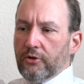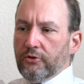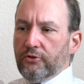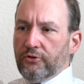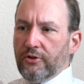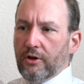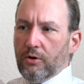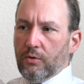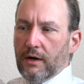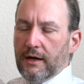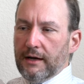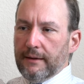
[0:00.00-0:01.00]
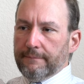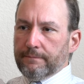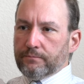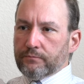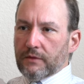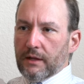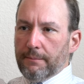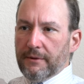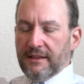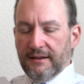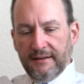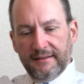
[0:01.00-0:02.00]
So um,
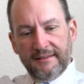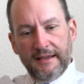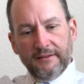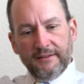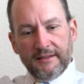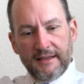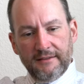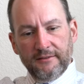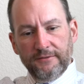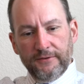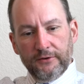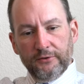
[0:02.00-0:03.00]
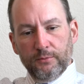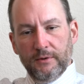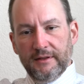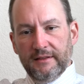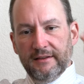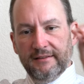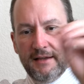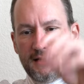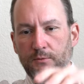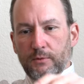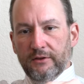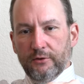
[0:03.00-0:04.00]
but then it sounds like that's the first one. Then the
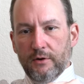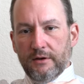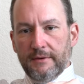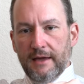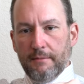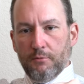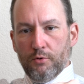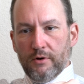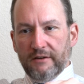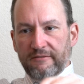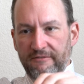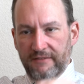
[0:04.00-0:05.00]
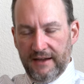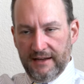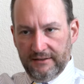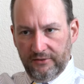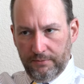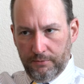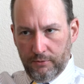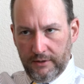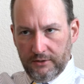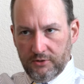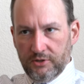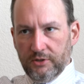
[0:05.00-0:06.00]
second one's going to be a more advanced
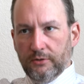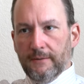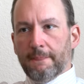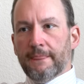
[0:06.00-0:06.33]
point and shoot